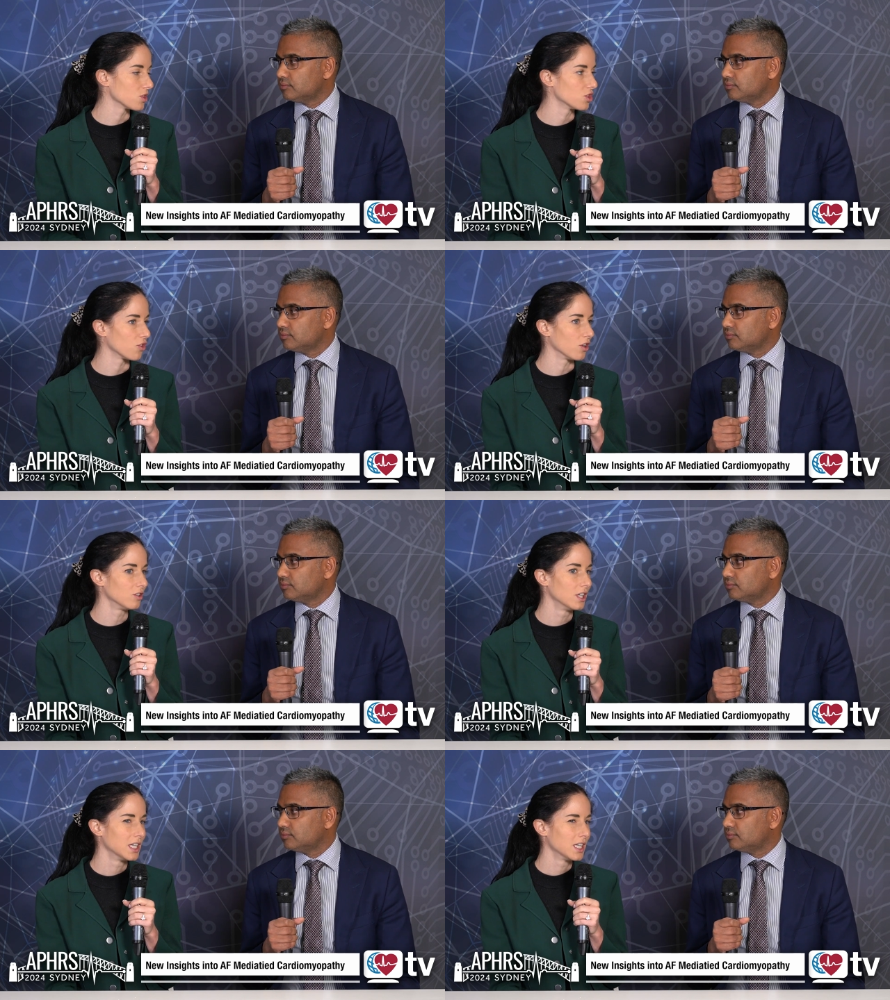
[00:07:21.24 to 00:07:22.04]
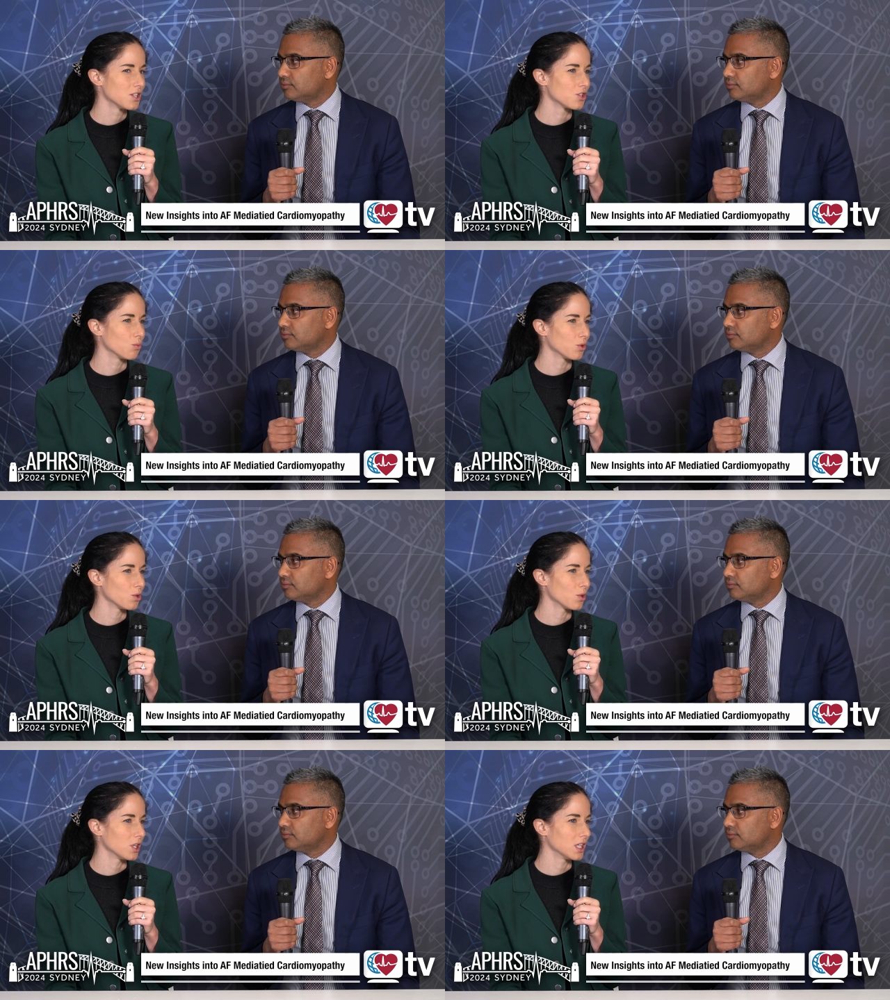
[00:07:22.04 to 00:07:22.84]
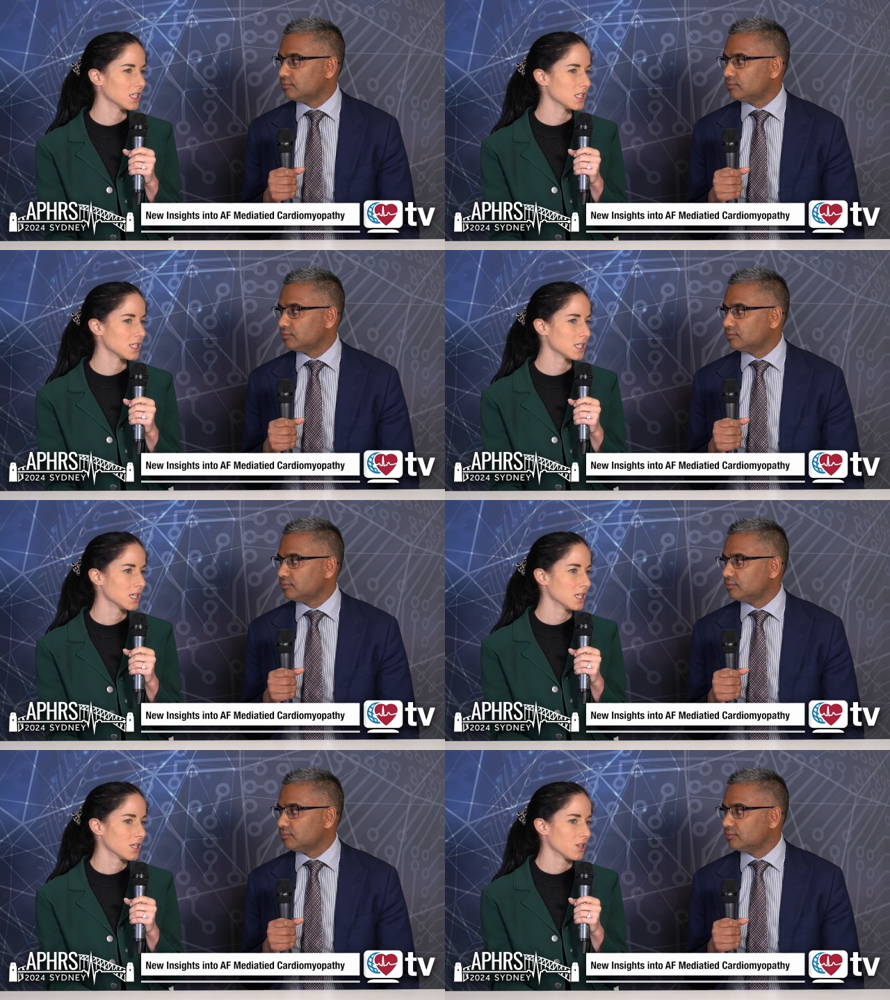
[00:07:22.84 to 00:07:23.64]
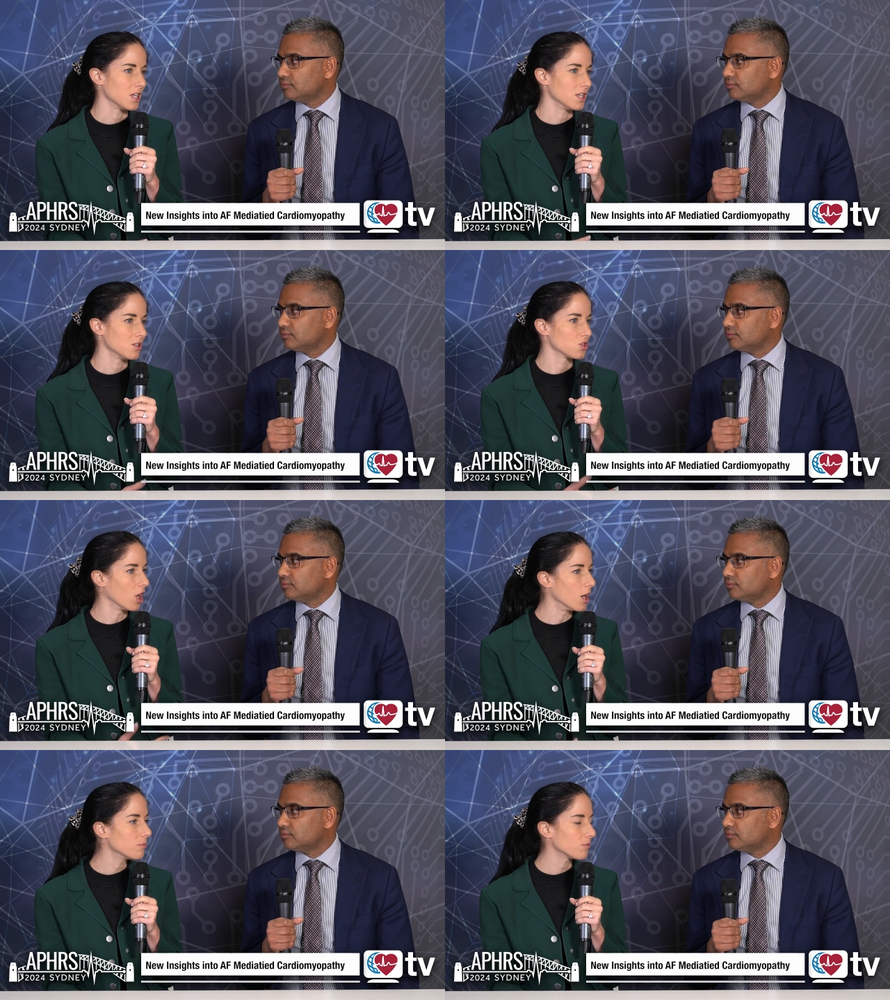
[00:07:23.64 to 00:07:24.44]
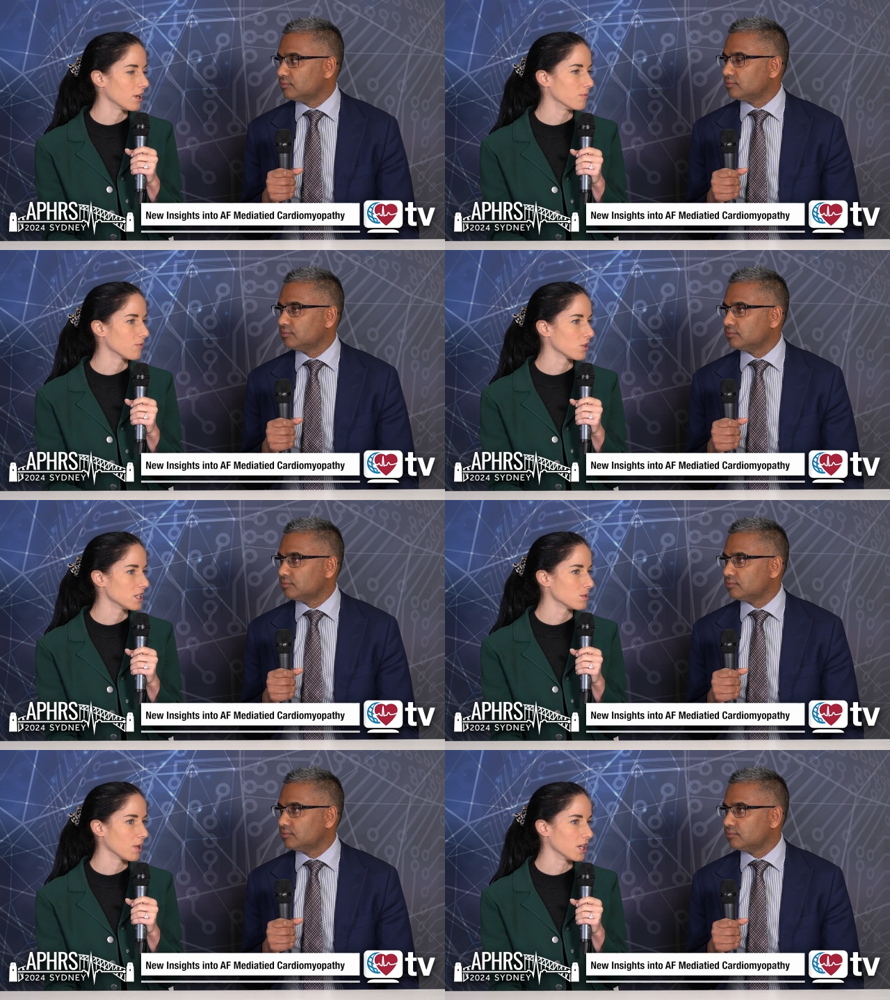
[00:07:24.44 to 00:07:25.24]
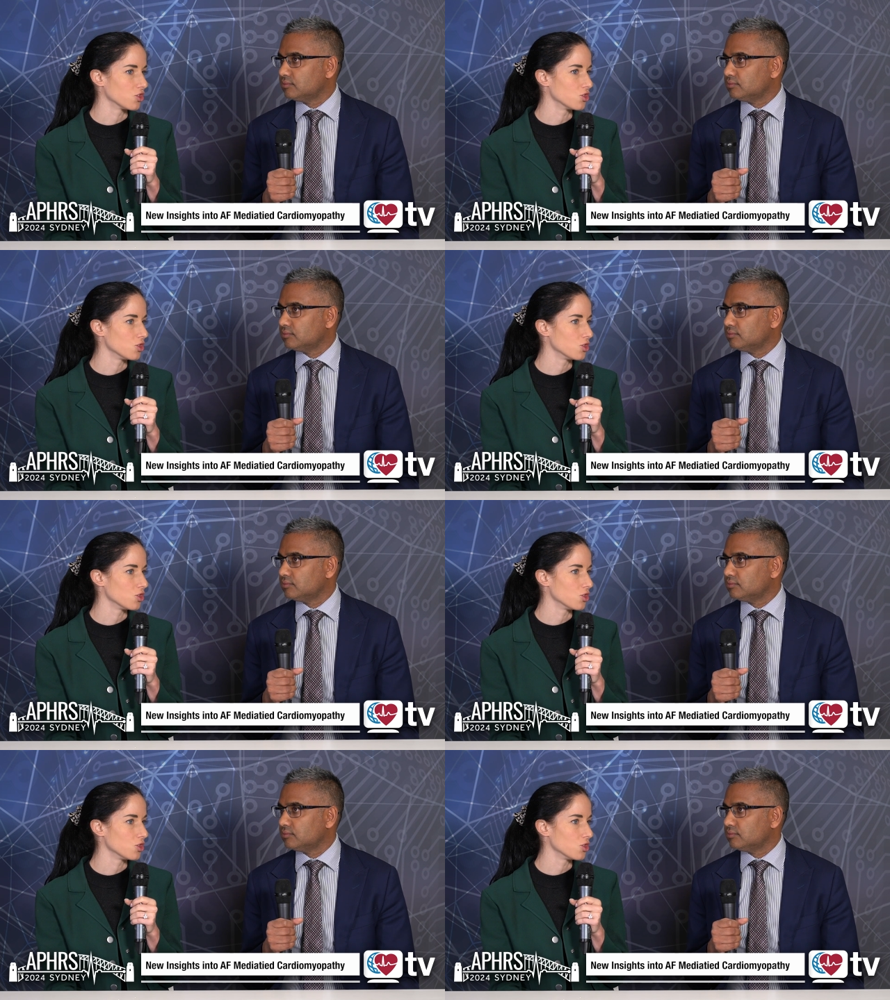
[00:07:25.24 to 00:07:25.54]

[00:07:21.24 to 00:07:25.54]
Speaker 1: control. So, what do you think is the time frame for these patients?